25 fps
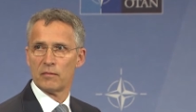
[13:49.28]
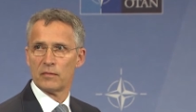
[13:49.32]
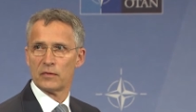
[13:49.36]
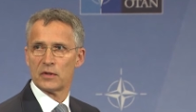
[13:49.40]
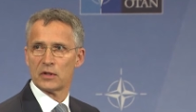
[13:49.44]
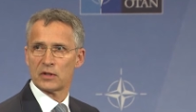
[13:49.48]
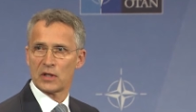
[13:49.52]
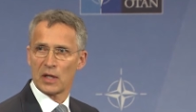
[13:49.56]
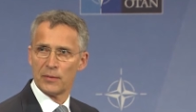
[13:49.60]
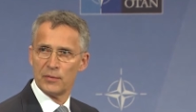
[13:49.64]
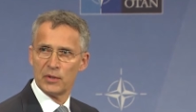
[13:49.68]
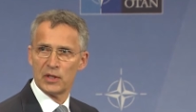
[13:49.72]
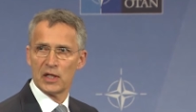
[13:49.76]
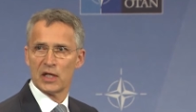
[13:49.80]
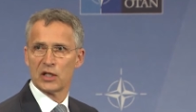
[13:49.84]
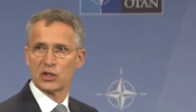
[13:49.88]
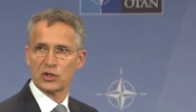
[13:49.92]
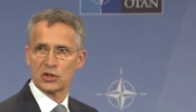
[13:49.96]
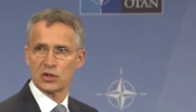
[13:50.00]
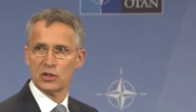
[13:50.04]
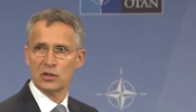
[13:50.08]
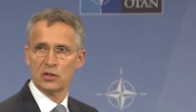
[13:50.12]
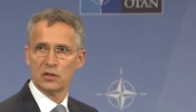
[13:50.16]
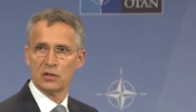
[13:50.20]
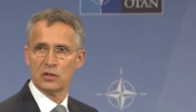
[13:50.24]

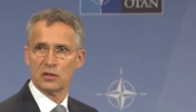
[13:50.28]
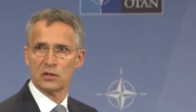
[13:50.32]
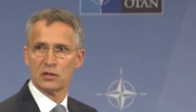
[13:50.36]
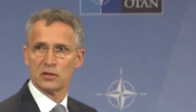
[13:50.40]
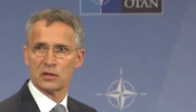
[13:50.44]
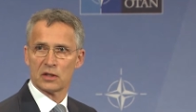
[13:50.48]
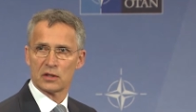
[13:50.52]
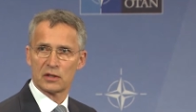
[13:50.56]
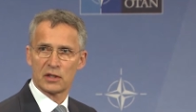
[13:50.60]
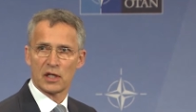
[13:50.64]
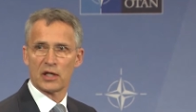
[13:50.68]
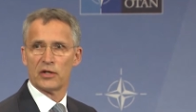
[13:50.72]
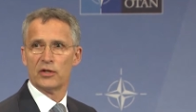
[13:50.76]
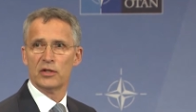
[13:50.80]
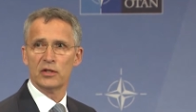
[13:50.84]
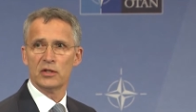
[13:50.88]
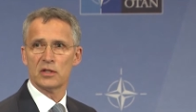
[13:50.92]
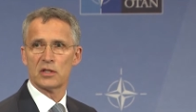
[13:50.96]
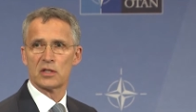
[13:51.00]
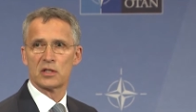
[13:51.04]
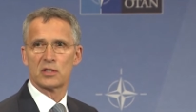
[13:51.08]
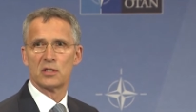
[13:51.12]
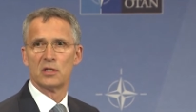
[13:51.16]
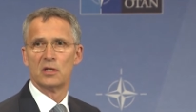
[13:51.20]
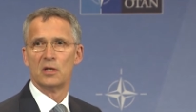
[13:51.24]
determination,
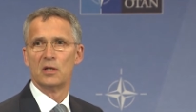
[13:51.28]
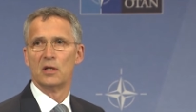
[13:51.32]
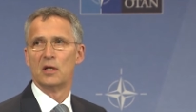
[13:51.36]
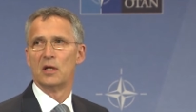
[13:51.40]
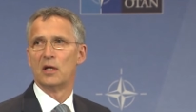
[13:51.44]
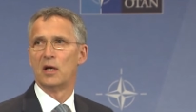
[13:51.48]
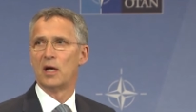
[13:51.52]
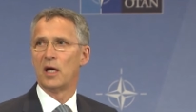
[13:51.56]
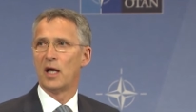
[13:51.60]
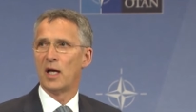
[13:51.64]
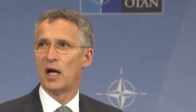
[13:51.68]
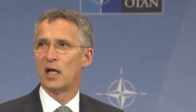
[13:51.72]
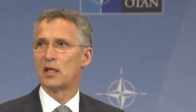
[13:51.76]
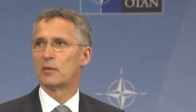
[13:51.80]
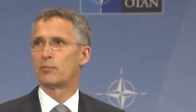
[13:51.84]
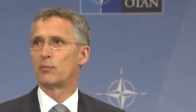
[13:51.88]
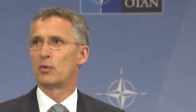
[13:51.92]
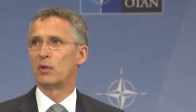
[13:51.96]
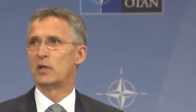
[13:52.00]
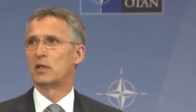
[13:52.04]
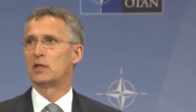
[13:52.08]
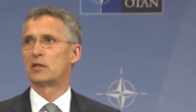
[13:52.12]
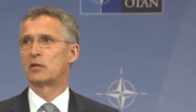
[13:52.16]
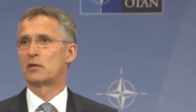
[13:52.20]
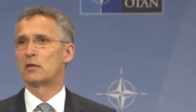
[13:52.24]
deterrence, and
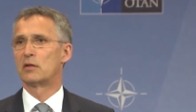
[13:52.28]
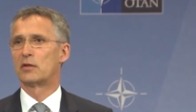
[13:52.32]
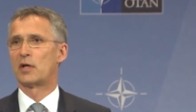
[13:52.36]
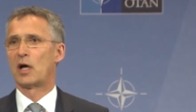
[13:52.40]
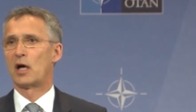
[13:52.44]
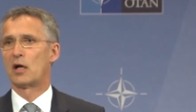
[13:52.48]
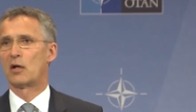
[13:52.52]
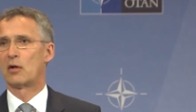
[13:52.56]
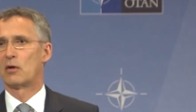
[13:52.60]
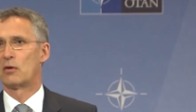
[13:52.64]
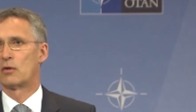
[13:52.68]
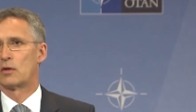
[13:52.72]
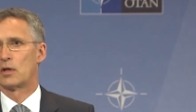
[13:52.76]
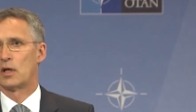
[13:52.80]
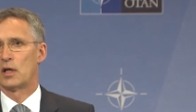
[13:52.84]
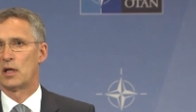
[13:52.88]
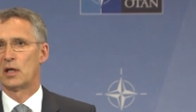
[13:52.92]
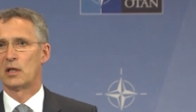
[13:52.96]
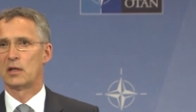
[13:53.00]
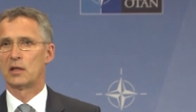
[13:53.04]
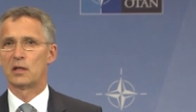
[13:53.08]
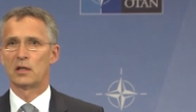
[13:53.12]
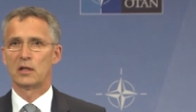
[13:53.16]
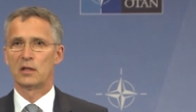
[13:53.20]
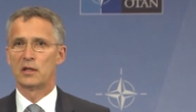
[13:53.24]
political dialogue.
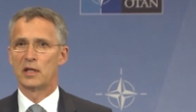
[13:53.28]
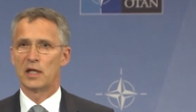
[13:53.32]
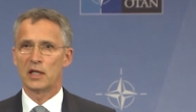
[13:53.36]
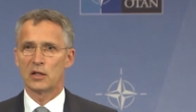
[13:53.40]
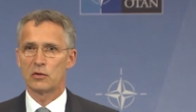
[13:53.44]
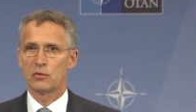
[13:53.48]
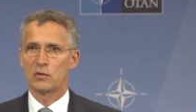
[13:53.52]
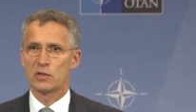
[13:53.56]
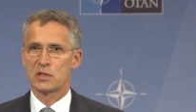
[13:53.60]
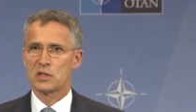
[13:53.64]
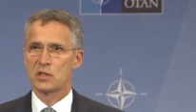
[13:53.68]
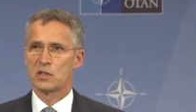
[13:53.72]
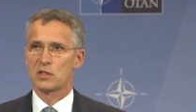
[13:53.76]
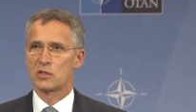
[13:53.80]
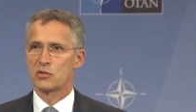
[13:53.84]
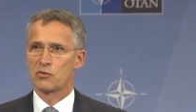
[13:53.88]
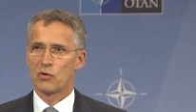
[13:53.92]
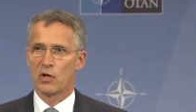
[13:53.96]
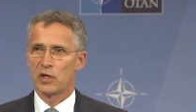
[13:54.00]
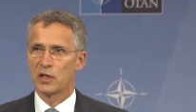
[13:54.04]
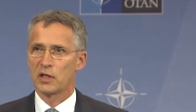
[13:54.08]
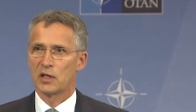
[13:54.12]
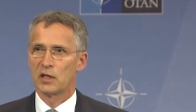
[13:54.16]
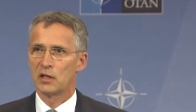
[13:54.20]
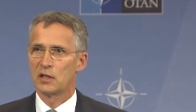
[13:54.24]
And NATO is
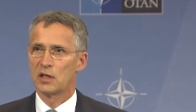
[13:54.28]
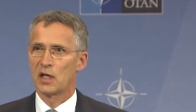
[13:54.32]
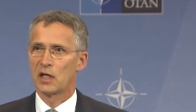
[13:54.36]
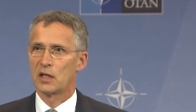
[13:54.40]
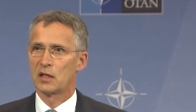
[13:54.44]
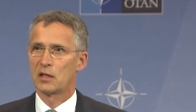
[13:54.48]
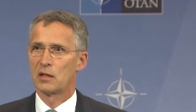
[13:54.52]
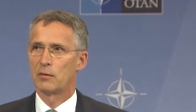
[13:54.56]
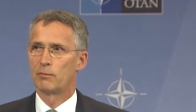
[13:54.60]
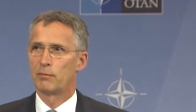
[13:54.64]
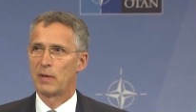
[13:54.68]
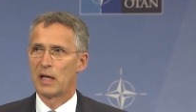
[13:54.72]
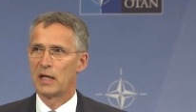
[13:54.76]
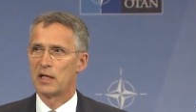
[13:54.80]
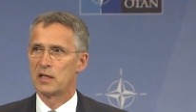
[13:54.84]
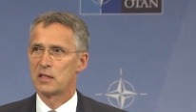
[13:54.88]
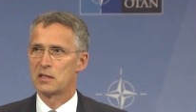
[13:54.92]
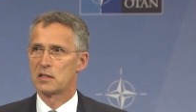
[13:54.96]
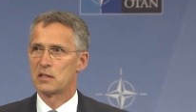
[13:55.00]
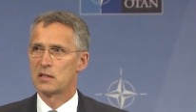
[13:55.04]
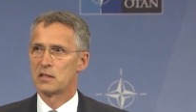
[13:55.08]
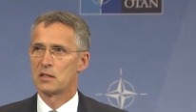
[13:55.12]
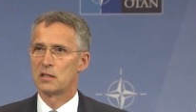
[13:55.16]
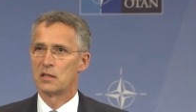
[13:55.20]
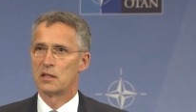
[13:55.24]
striking that
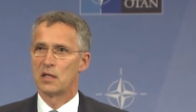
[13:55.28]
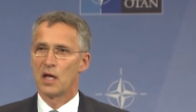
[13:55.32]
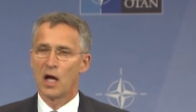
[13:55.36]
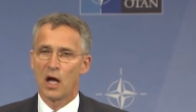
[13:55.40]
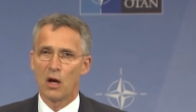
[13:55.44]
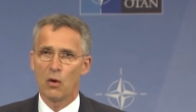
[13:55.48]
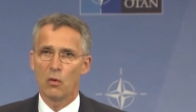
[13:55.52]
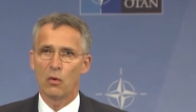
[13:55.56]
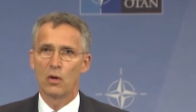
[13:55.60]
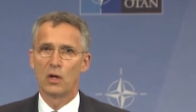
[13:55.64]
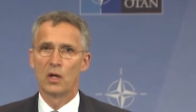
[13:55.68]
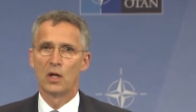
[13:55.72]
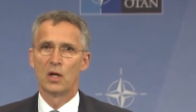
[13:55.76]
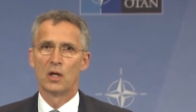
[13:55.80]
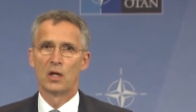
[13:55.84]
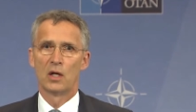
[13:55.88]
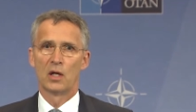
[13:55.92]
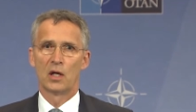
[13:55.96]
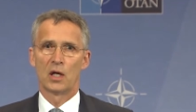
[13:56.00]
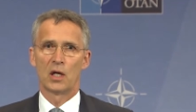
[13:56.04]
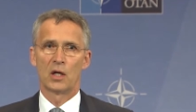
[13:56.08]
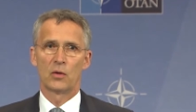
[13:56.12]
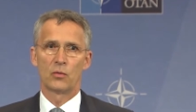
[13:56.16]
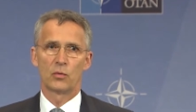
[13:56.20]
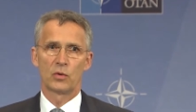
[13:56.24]
balance now,
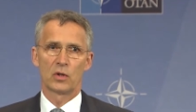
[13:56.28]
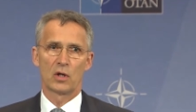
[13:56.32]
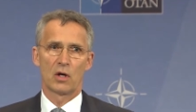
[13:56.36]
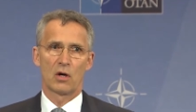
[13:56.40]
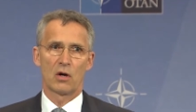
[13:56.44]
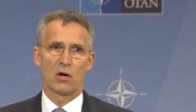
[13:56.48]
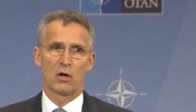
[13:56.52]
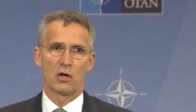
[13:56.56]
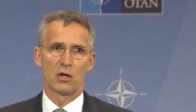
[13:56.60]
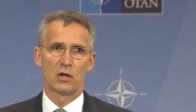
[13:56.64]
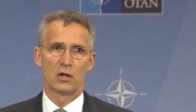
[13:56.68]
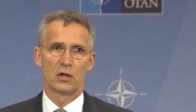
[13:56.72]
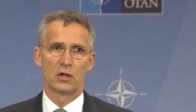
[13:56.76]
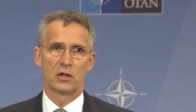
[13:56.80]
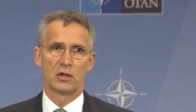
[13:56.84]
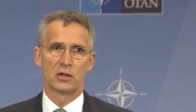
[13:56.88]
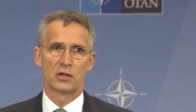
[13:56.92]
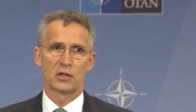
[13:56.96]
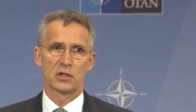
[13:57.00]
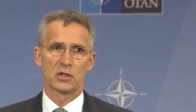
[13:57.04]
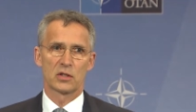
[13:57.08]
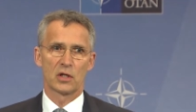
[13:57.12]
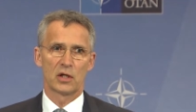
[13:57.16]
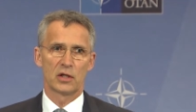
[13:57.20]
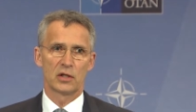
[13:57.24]
and we are
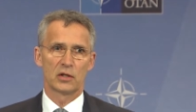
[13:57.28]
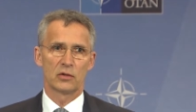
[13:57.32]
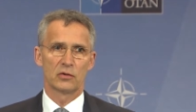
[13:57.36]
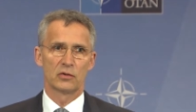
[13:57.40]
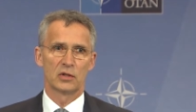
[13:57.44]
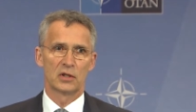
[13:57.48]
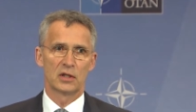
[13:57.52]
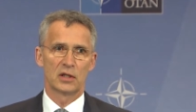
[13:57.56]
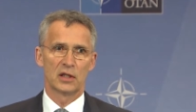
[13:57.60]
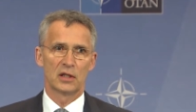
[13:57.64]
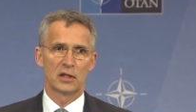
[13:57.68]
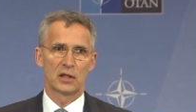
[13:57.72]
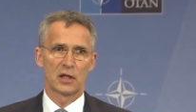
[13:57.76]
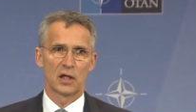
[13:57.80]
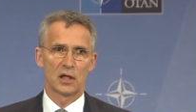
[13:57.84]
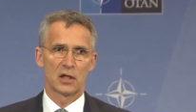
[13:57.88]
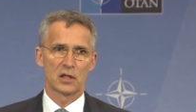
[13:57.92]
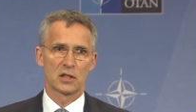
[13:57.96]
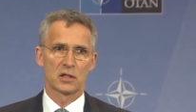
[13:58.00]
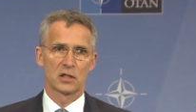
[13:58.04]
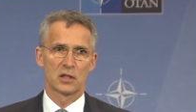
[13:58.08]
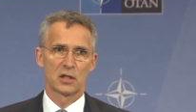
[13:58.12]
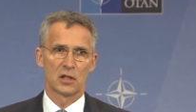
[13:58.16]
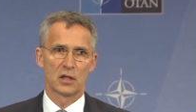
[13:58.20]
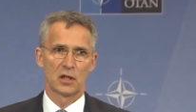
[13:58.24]
deciding on the
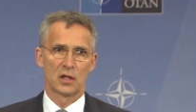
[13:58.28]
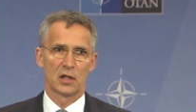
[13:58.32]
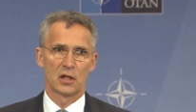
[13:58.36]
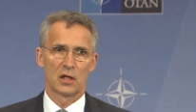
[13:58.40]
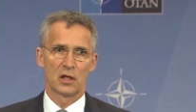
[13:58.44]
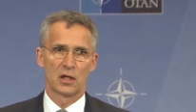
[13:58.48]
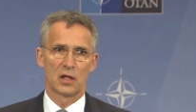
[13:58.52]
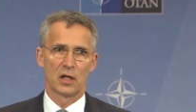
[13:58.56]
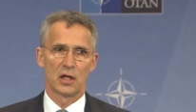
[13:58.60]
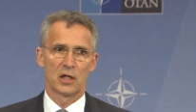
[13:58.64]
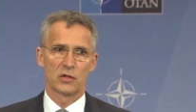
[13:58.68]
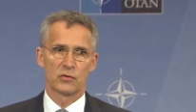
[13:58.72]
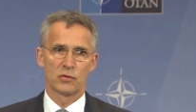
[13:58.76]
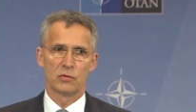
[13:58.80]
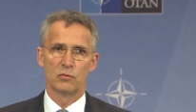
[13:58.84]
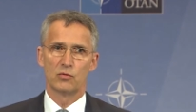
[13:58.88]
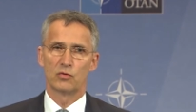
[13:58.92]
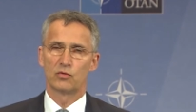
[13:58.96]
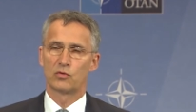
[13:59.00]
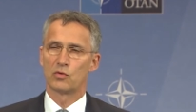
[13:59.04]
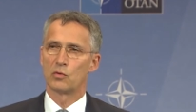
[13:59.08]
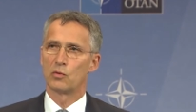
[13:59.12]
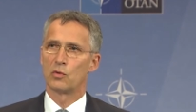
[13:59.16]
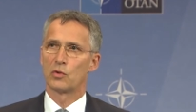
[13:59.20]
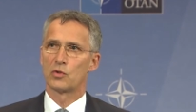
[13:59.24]
details as we
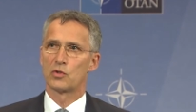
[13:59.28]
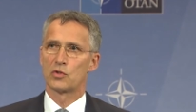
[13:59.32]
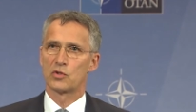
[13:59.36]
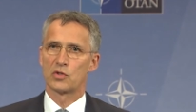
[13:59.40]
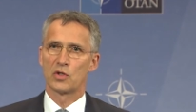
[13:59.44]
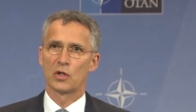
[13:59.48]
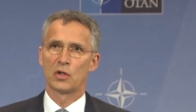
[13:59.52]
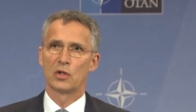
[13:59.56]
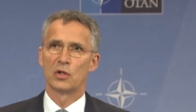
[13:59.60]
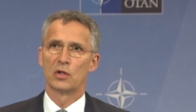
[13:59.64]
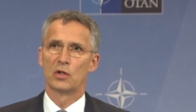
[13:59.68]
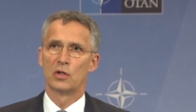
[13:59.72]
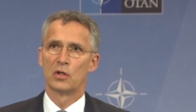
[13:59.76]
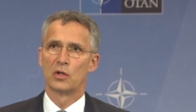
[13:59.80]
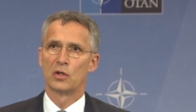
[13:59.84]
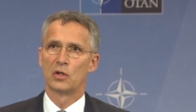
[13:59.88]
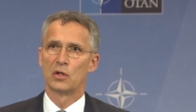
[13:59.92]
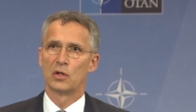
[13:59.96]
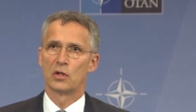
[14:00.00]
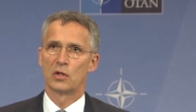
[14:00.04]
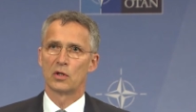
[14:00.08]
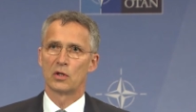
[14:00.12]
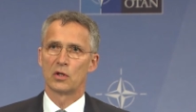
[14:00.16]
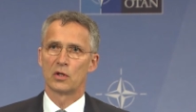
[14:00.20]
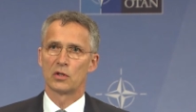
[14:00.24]
move towards the
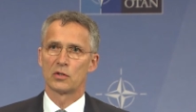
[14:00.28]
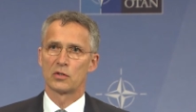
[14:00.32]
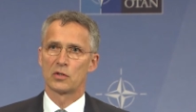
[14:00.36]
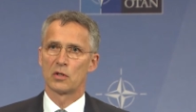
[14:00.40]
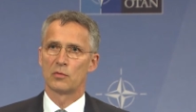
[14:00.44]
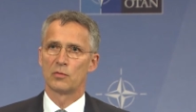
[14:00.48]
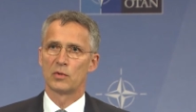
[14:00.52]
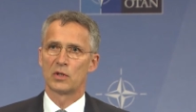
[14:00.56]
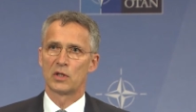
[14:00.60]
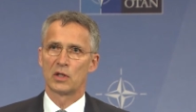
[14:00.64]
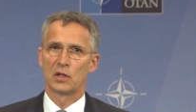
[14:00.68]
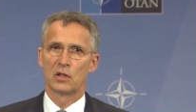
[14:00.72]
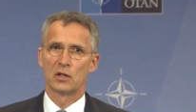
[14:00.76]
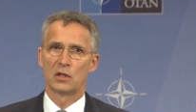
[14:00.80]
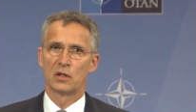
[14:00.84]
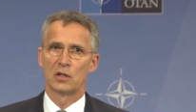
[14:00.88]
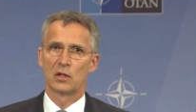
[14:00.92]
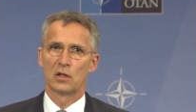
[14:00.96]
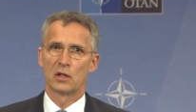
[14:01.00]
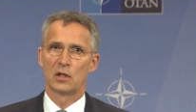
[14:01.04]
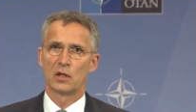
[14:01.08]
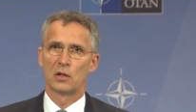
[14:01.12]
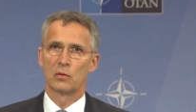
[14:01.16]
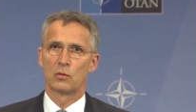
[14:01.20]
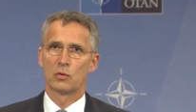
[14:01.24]
summit in
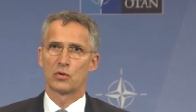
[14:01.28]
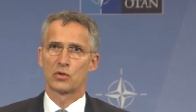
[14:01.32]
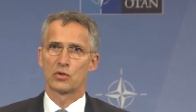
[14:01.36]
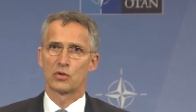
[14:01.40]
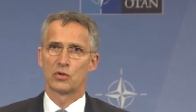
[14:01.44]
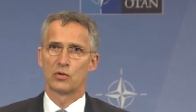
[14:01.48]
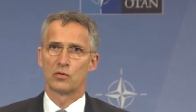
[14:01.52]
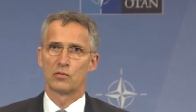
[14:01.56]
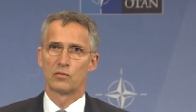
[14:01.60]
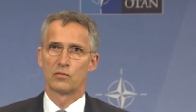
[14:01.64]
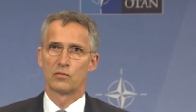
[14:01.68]
Warsaw.